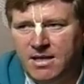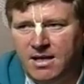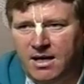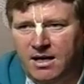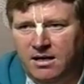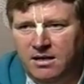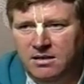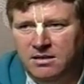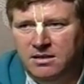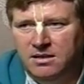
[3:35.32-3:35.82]

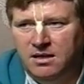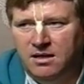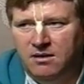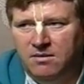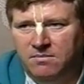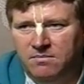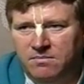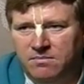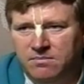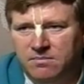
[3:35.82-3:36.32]
And
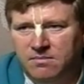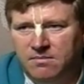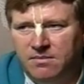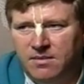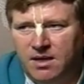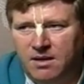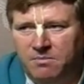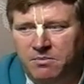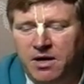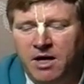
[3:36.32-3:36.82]

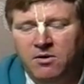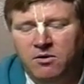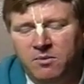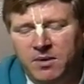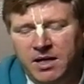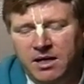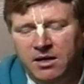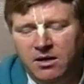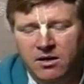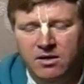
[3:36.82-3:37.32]

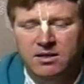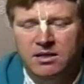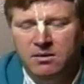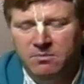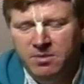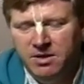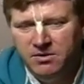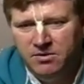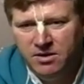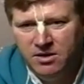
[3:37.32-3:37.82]
Prabhupada had also
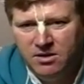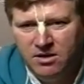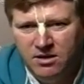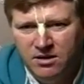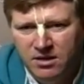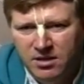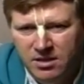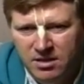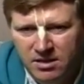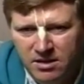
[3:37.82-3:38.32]
been
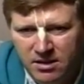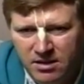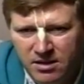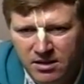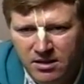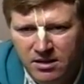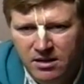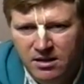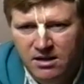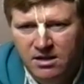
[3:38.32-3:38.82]
recording.
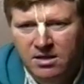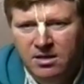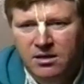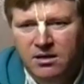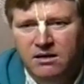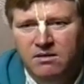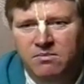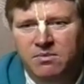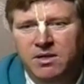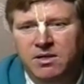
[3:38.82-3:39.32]
He
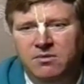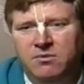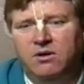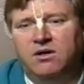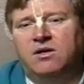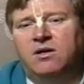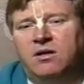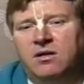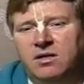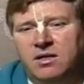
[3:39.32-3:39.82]
had been
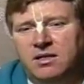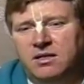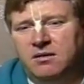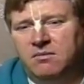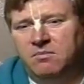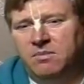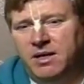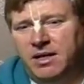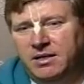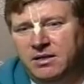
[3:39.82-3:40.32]
recording
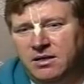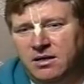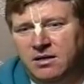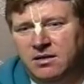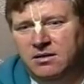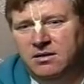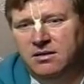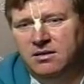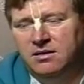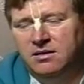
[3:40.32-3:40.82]
some
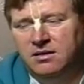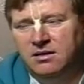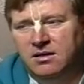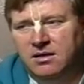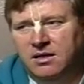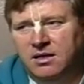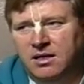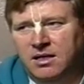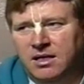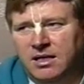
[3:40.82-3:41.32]
bhajans,
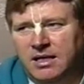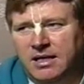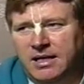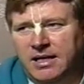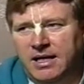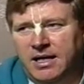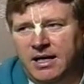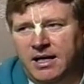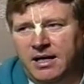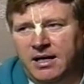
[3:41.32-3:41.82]

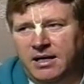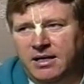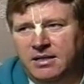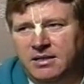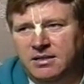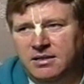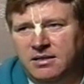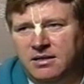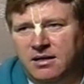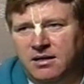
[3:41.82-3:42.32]

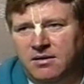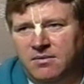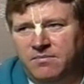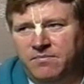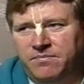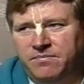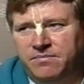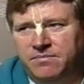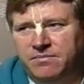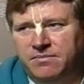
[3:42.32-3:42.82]
and
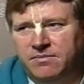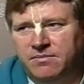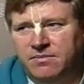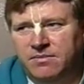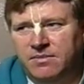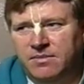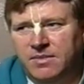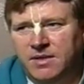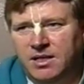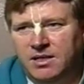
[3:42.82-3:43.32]

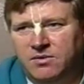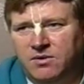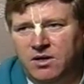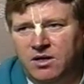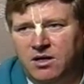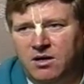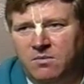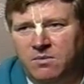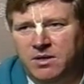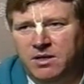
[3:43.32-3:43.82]
these were
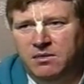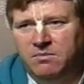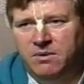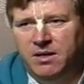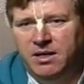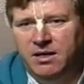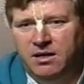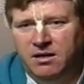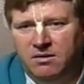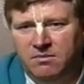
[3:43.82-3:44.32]
accompanied
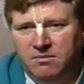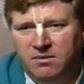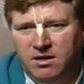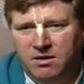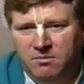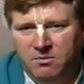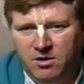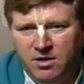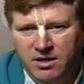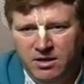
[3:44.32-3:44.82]
by
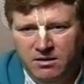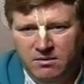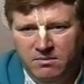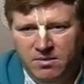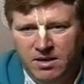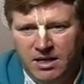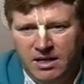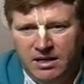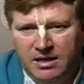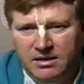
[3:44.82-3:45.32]

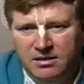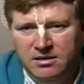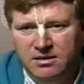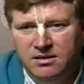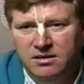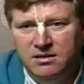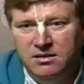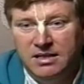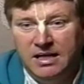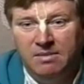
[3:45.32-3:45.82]
harmonium and
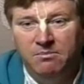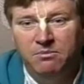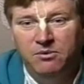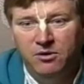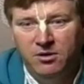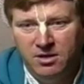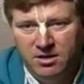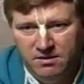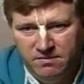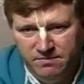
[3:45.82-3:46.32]

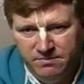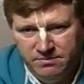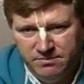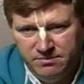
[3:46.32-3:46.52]
tampura.